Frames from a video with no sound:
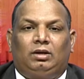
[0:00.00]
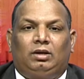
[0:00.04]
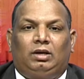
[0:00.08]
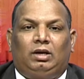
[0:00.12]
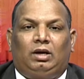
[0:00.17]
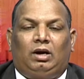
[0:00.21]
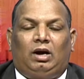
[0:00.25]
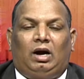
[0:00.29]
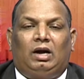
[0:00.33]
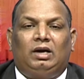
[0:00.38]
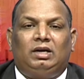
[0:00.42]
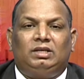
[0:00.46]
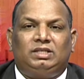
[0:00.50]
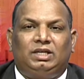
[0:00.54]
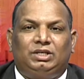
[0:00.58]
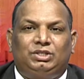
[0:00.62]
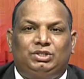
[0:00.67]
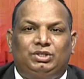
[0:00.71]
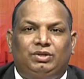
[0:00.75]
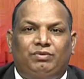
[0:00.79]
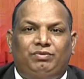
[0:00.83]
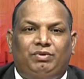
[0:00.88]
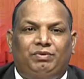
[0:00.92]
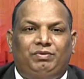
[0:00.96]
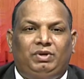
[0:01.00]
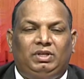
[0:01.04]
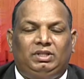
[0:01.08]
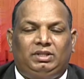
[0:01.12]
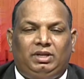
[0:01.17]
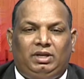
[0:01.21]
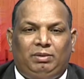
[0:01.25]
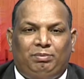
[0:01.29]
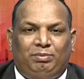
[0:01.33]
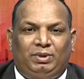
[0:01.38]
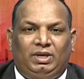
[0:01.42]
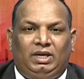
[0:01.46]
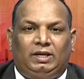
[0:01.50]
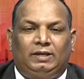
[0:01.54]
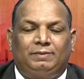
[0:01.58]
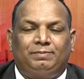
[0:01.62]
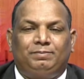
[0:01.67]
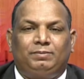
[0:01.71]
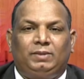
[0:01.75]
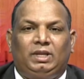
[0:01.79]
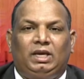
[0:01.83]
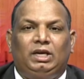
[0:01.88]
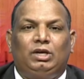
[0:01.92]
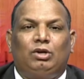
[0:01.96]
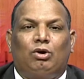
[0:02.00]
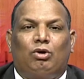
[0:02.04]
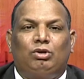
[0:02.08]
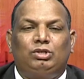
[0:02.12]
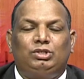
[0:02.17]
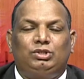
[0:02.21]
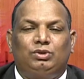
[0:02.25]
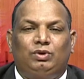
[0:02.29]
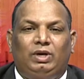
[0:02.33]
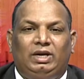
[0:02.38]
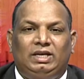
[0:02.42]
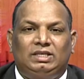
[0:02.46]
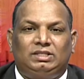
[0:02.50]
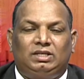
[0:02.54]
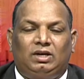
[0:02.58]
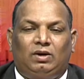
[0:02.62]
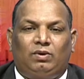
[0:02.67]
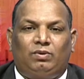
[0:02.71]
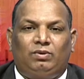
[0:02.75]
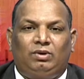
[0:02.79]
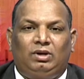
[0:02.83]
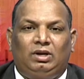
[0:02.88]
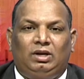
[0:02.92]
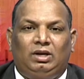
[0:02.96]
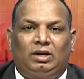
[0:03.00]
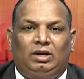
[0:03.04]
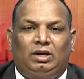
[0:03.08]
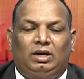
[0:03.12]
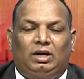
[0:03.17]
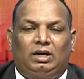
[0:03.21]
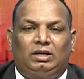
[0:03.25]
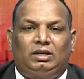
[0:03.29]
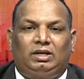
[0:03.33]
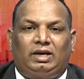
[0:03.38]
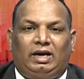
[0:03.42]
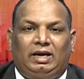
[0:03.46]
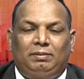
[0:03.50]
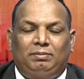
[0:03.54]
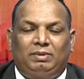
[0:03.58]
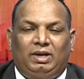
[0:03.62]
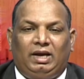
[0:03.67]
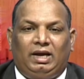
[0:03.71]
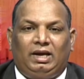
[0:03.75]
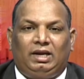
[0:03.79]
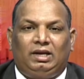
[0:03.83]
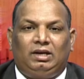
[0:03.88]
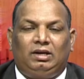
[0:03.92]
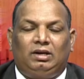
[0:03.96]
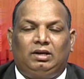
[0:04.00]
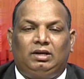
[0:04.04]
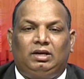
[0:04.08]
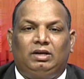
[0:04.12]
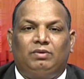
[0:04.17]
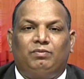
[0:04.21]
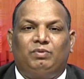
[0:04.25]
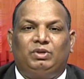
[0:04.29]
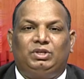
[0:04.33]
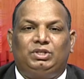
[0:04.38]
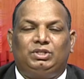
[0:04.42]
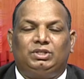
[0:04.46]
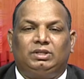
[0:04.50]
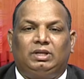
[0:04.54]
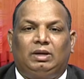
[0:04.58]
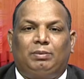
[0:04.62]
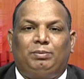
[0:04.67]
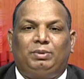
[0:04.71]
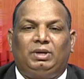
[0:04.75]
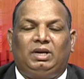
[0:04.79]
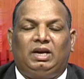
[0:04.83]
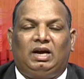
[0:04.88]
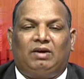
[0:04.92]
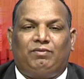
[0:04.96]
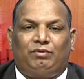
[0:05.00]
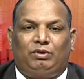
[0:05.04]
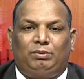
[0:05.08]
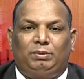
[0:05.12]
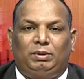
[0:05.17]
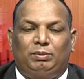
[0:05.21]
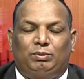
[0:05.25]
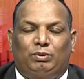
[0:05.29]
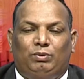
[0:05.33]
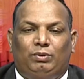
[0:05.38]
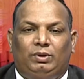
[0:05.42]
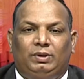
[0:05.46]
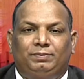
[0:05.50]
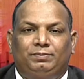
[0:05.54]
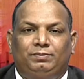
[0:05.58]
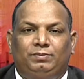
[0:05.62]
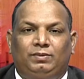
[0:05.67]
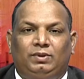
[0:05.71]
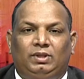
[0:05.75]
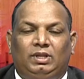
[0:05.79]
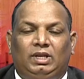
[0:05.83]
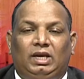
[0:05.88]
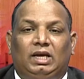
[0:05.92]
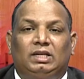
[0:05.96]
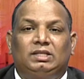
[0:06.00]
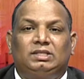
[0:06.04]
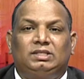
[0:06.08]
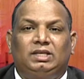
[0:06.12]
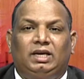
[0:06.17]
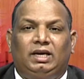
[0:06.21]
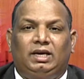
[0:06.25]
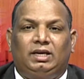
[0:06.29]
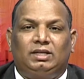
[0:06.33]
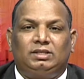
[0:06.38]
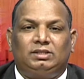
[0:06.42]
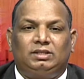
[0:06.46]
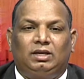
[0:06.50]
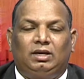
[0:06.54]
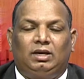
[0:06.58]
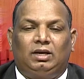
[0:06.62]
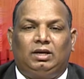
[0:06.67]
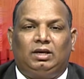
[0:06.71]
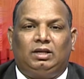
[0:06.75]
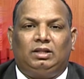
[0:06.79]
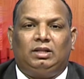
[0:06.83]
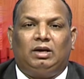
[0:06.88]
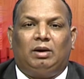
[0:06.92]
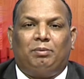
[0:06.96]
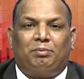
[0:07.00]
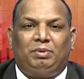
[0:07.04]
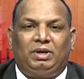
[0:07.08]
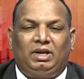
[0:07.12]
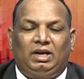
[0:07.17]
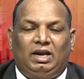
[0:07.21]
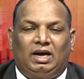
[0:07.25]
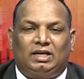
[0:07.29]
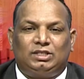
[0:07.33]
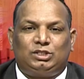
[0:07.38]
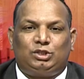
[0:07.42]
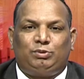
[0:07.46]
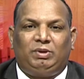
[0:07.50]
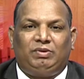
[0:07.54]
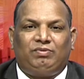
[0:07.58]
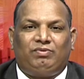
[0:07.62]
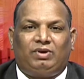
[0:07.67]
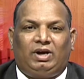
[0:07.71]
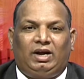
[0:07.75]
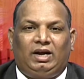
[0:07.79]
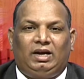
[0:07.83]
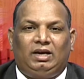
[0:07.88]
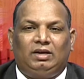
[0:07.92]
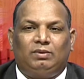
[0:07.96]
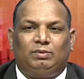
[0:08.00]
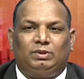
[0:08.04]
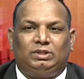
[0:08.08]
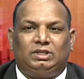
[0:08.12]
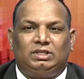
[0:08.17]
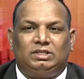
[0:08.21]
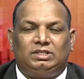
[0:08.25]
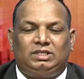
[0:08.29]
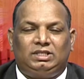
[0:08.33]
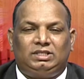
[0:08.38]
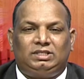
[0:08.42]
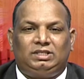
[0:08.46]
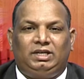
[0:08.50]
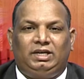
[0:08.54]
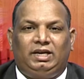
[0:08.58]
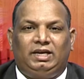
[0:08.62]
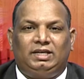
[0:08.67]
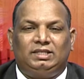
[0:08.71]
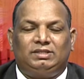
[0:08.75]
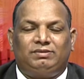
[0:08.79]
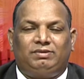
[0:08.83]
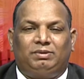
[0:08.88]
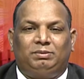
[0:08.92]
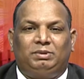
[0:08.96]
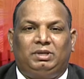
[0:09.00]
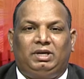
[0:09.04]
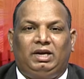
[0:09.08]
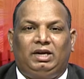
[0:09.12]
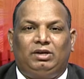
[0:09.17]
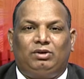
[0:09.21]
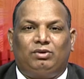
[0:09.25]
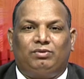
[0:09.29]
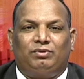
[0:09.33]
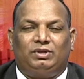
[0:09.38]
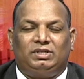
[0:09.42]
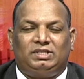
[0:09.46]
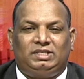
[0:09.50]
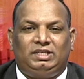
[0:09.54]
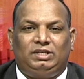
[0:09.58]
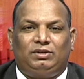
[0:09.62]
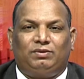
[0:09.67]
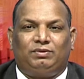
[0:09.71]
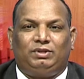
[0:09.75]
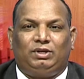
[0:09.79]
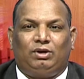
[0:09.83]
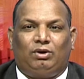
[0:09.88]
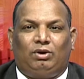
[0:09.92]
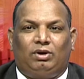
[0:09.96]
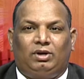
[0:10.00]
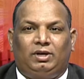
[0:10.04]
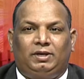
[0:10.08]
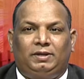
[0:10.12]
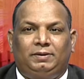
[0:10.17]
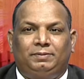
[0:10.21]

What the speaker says: Under section 53B, it also lays down a timeline in which the appeal have to be moved. It says the appeal has to be filed within 60 days from the date of receipt of the order,